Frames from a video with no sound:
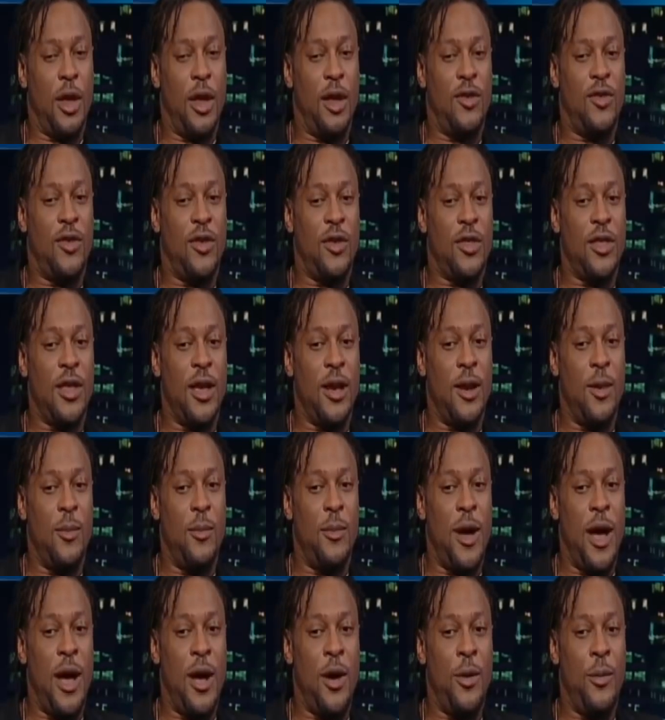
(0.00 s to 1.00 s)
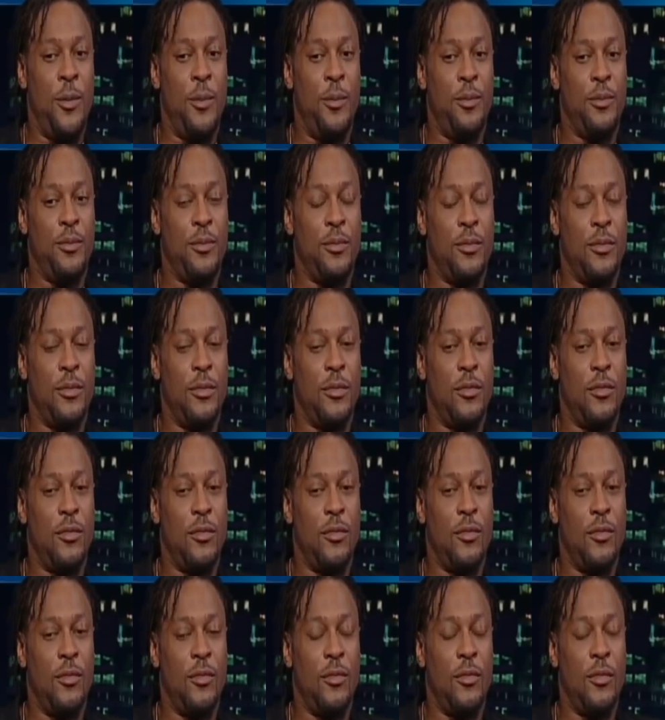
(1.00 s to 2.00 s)
it's the thing about
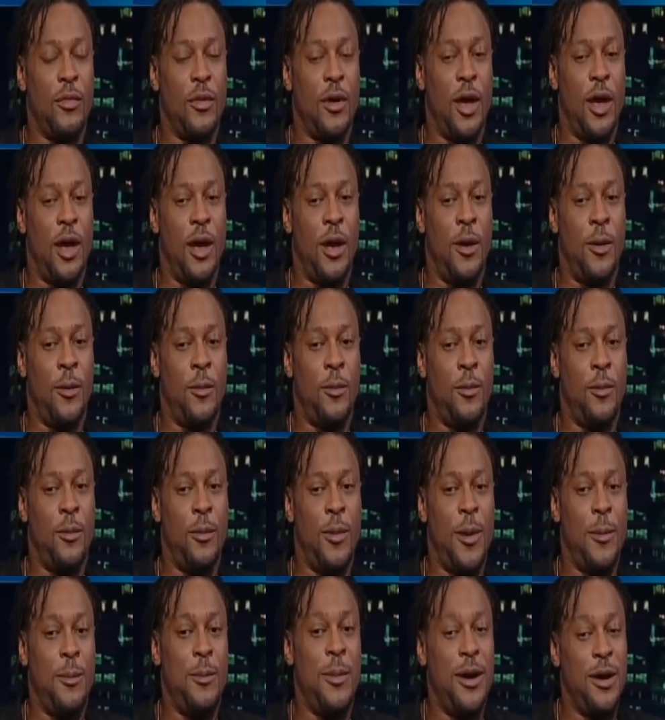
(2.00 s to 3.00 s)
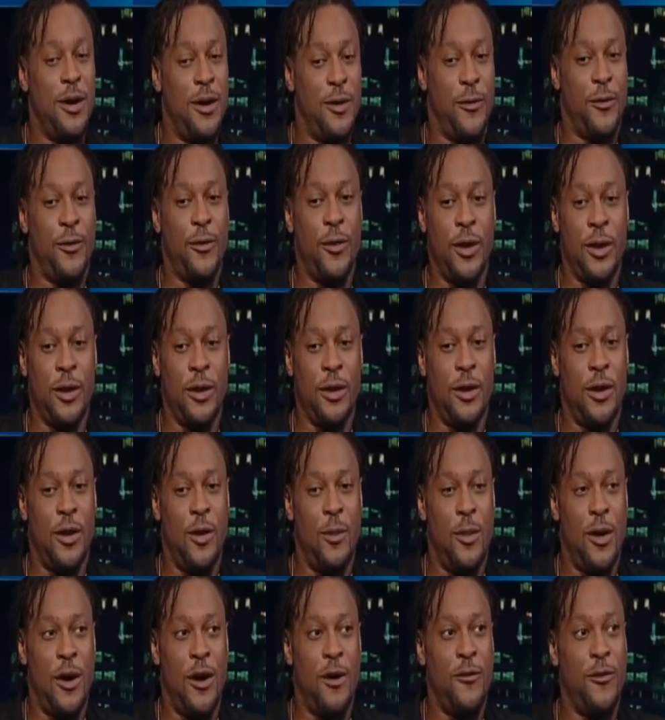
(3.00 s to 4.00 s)
um, my, my, good friend
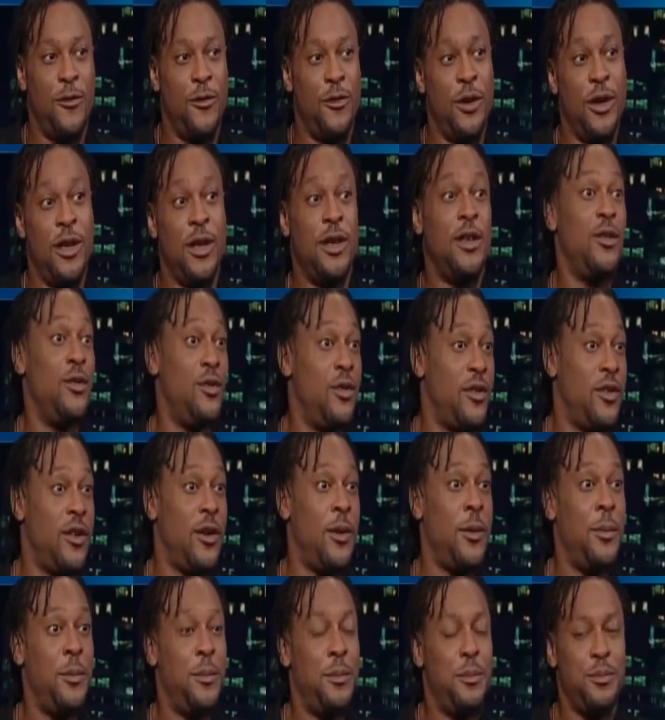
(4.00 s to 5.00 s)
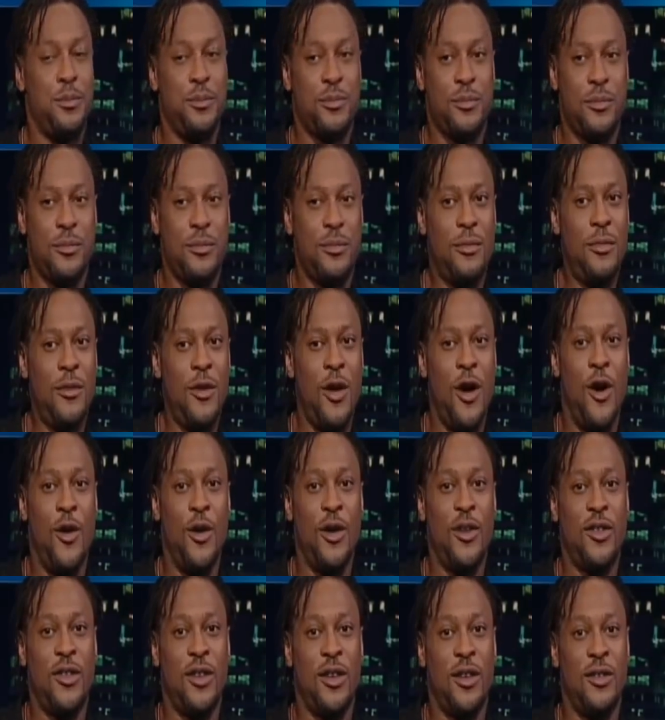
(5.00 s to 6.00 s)
Kamaal Fareed, Q-Tip, mm -hmm.
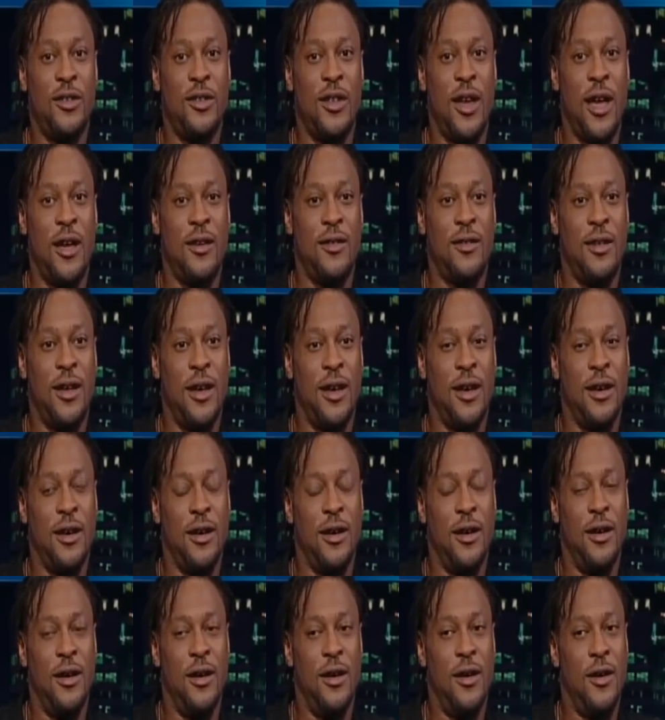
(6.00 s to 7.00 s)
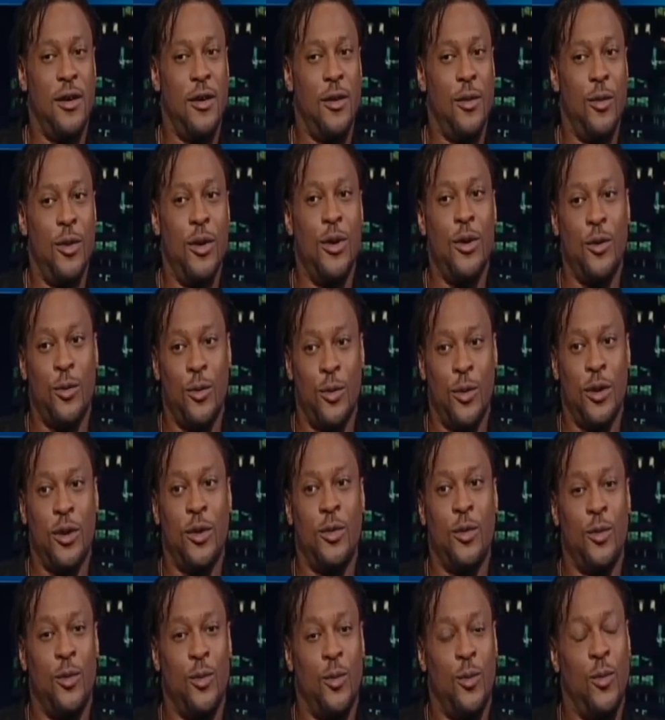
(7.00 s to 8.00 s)
always says that. It's like, we don't want
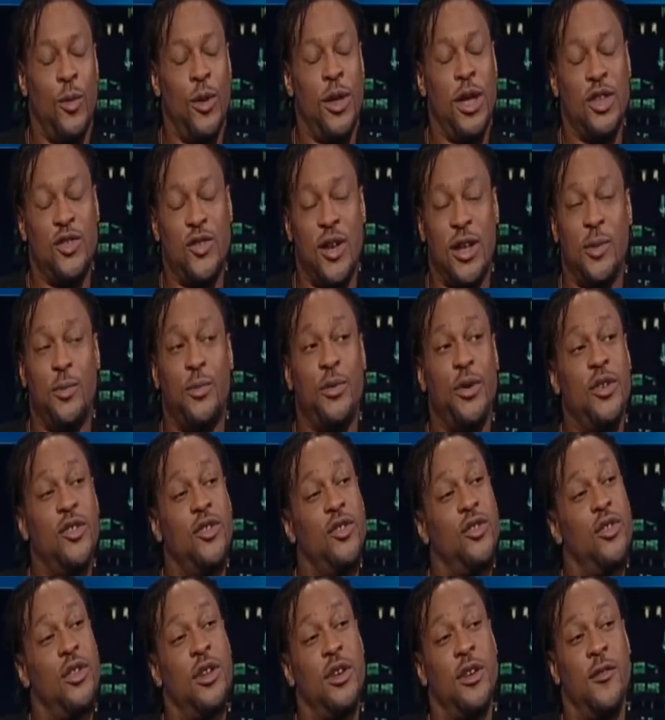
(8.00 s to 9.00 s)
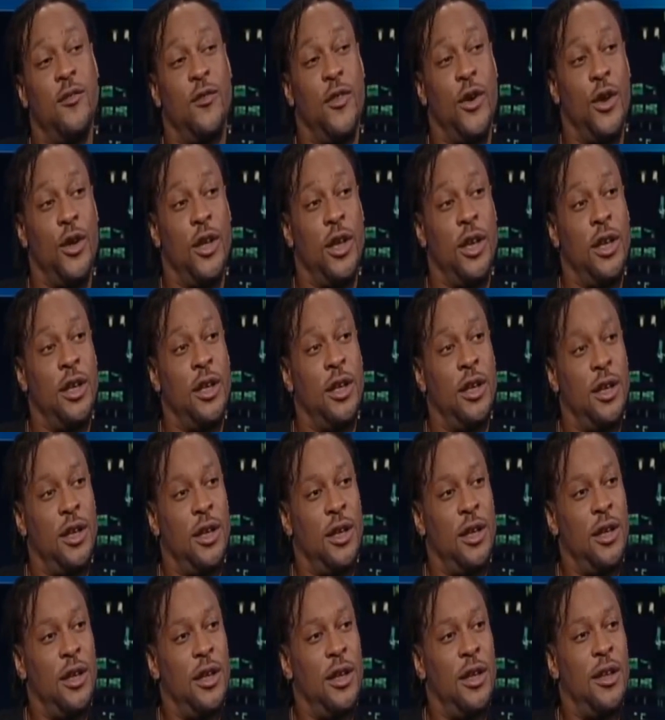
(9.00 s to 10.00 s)
to we're not trying to preach to the converted.
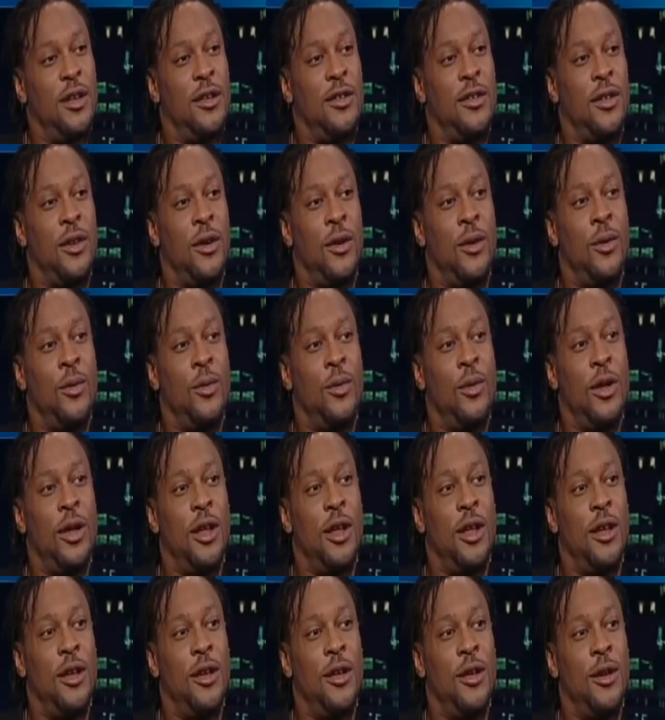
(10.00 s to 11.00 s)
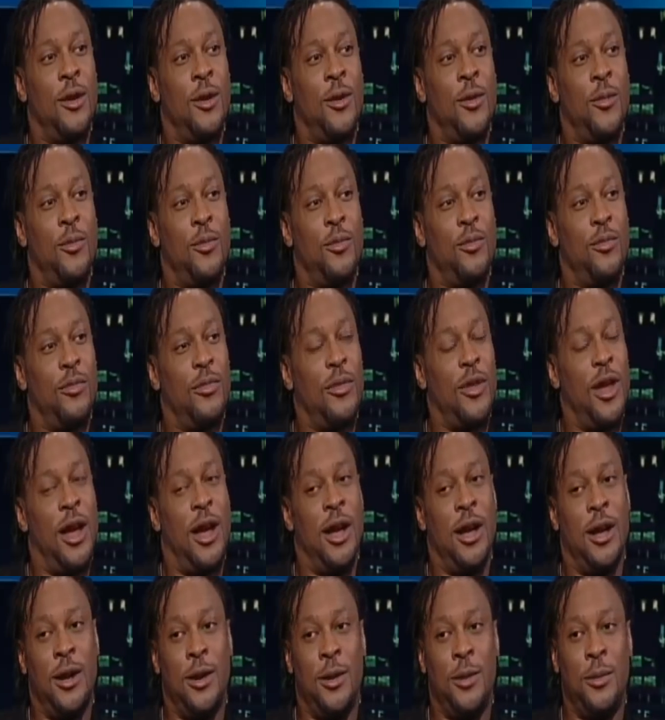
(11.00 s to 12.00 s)
Mm -hmm. So, you know,
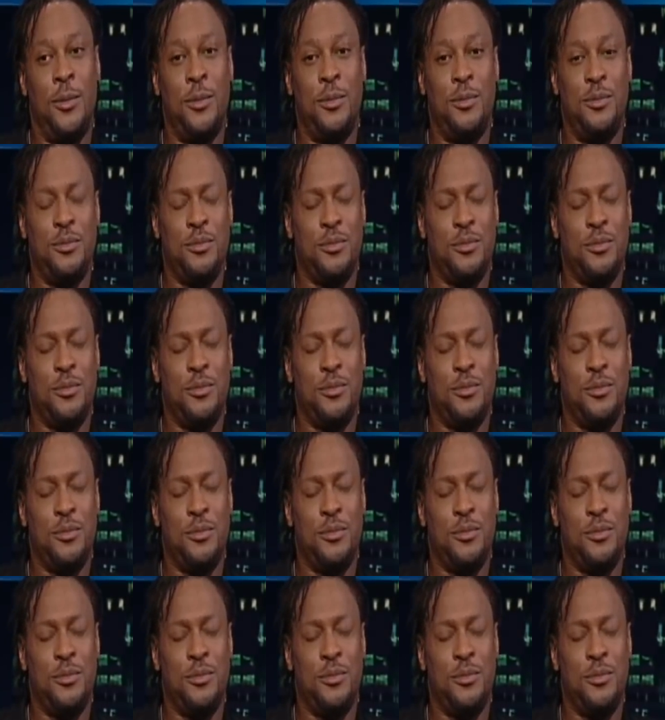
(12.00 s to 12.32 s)
um,